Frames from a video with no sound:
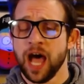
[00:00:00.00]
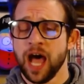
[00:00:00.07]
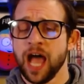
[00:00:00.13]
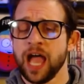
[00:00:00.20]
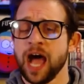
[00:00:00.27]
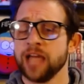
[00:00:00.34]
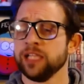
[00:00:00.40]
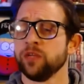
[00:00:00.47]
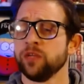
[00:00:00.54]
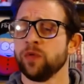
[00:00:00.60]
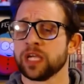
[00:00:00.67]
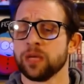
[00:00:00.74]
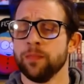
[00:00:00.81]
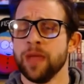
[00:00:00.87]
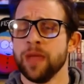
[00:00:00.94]
I highly
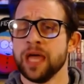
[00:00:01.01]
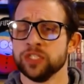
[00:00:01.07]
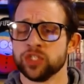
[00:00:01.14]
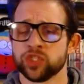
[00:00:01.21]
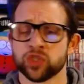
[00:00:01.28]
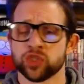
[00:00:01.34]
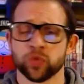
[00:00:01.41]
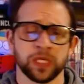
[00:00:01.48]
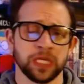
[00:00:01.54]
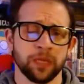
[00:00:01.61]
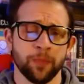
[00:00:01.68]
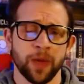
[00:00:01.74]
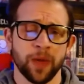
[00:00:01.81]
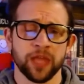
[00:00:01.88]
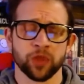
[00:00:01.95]
recommend
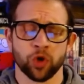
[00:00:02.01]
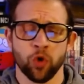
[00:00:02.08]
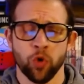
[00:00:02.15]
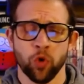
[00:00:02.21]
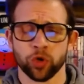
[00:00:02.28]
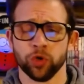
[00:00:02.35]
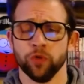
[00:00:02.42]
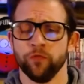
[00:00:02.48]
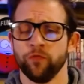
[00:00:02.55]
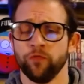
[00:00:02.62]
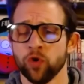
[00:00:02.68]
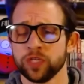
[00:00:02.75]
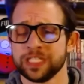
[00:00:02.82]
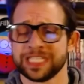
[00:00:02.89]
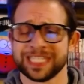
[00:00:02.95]
swinging by the corner of
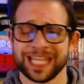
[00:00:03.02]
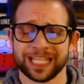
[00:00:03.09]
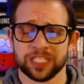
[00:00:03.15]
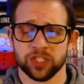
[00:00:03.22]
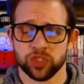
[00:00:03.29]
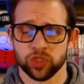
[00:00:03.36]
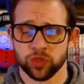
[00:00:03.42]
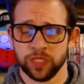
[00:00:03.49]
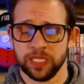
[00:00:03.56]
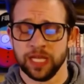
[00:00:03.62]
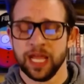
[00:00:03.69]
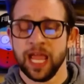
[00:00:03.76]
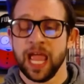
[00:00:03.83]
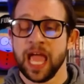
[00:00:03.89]
42nd Street